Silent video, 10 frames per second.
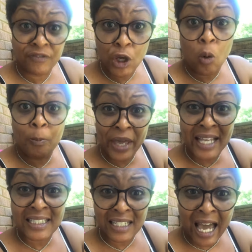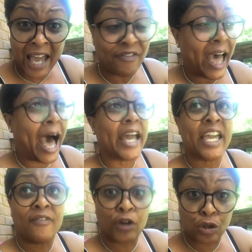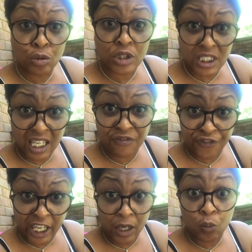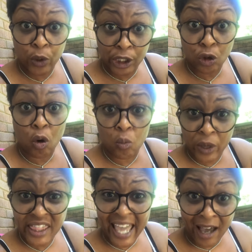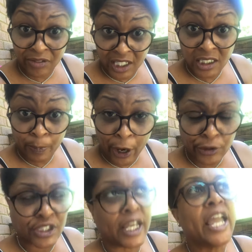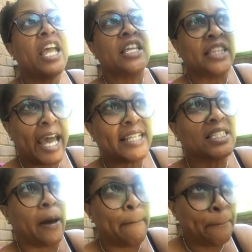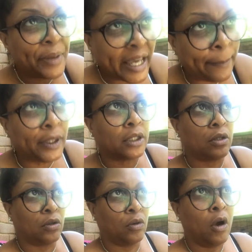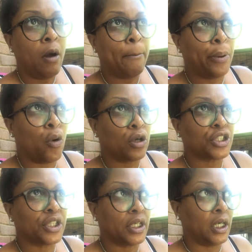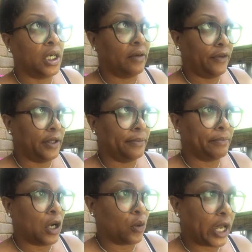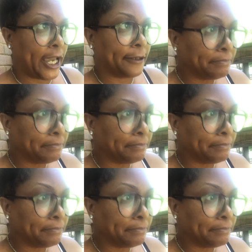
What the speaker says: your best life however you see fit with or without this person. That's the biblical portion of it, okay?